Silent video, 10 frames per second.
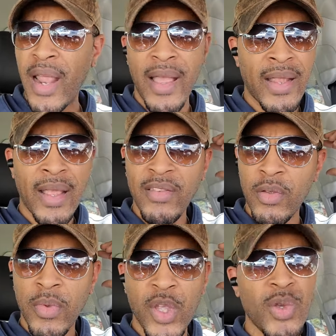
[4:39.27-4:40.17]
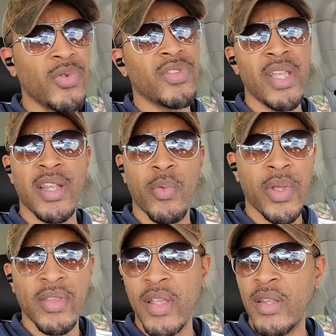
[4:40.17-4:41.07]
And that's a huge thing that
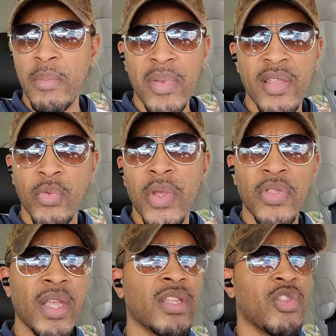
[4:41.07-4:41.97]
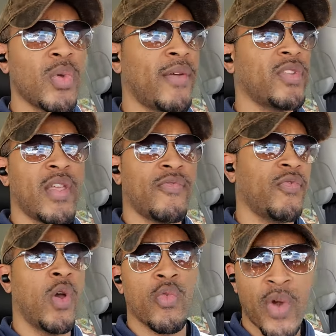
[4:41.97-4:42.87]
we tend to miss. We think that you have to have
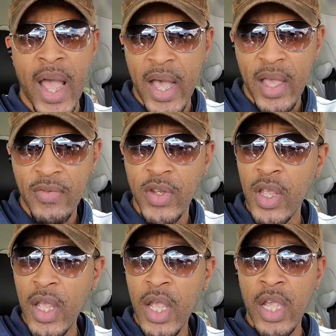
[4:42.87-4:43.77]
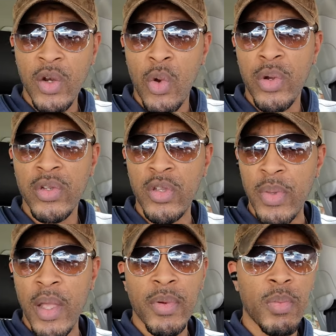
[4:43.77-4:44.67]
arrived in order to
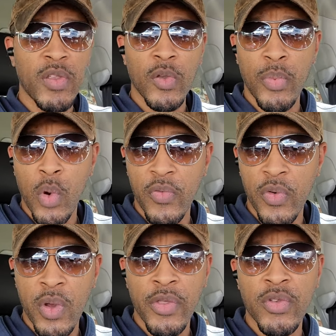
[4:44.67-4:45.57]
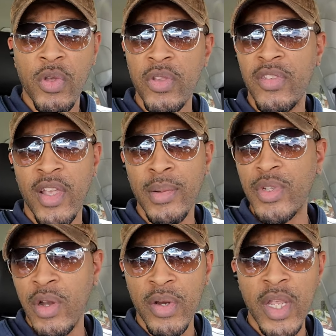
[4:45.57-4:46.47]
be able to be support for others on the same
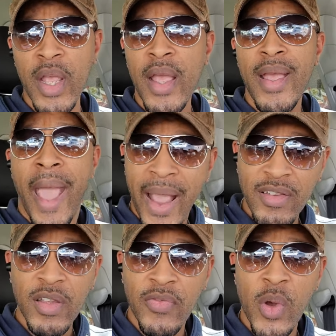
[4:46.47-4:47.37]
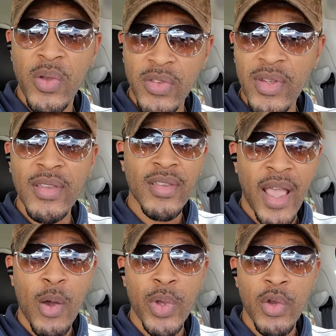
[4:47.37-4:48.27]
journey. Actually, folks, this is
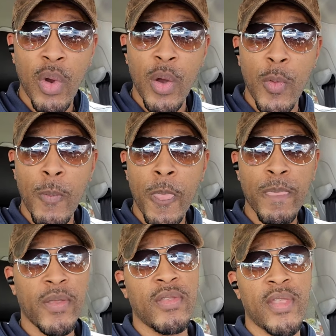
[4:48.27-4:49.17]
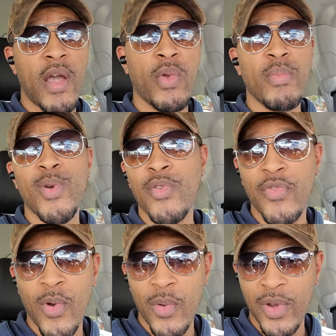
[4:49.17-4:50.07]
how we grow. This is how we move
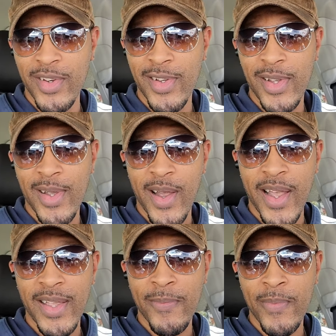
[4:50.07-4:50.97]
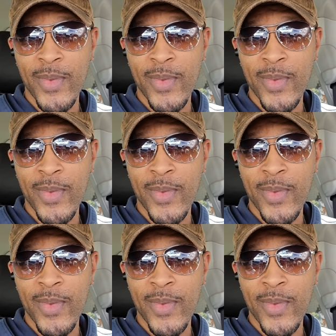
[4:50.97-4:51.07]
forward. All right.